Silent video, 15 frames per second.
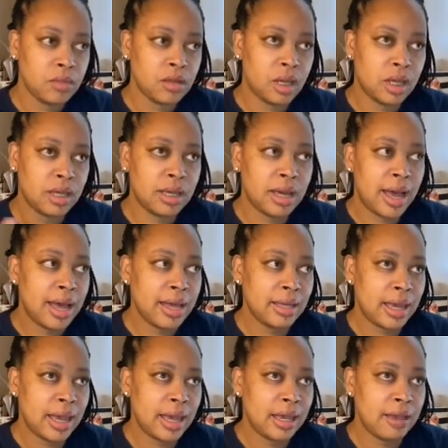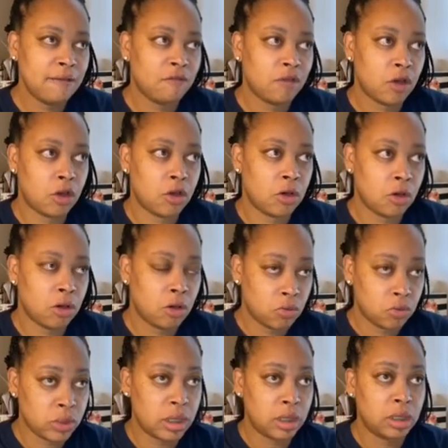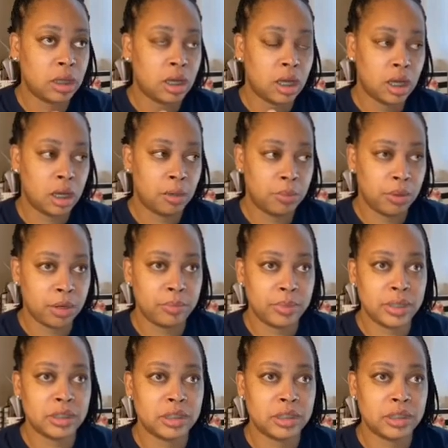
God gave Onan a purpose.